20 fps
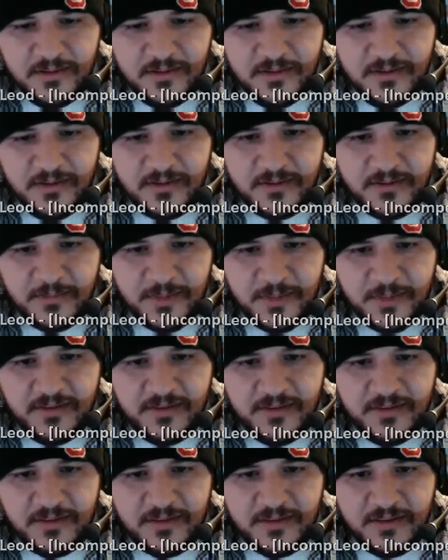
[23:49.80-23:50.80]
It's
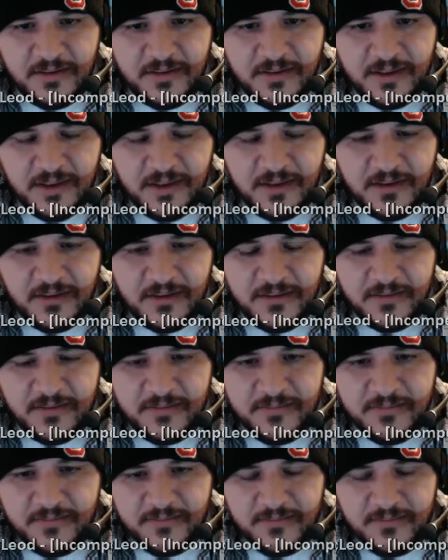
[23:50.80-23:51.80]
amazing that they can
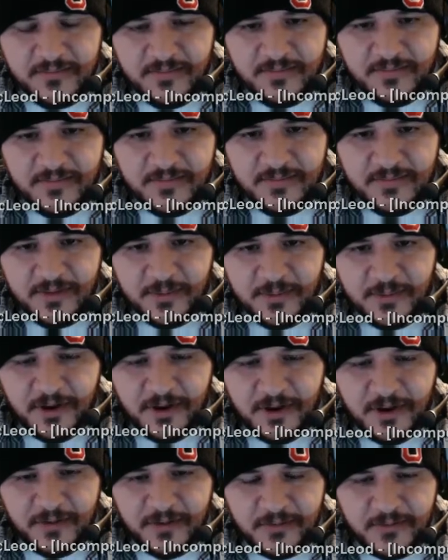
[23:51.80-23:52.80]

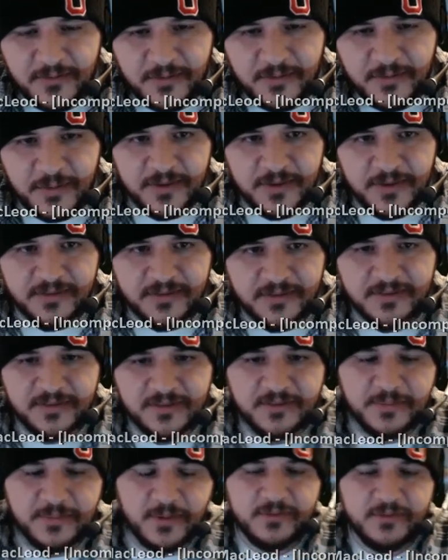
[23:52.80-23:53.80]
recover from the biggest
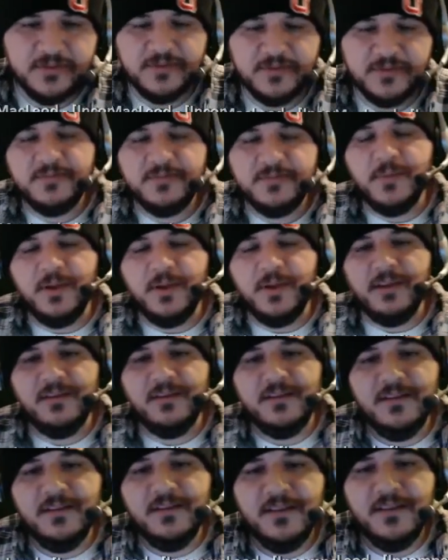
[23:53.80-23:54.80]
explosions, but
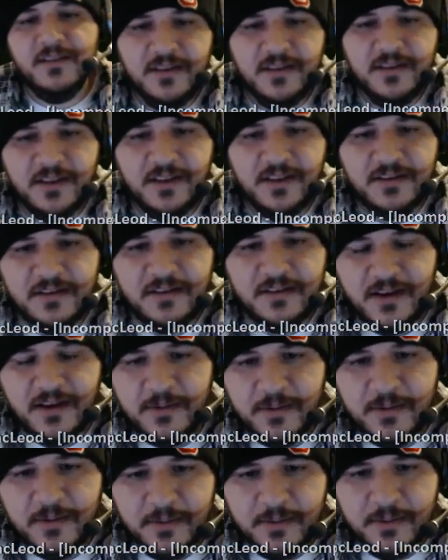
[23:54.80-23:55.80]
that's not
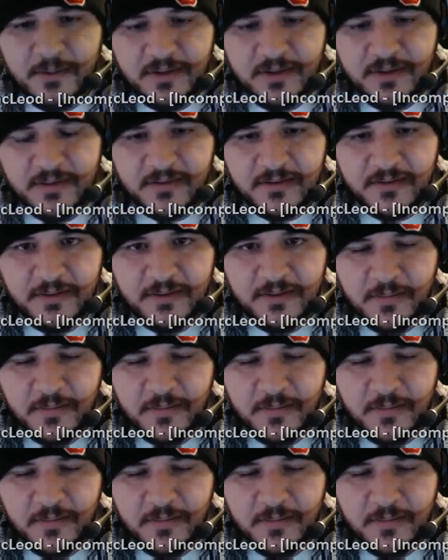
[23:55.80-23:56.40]
how I want to play this game.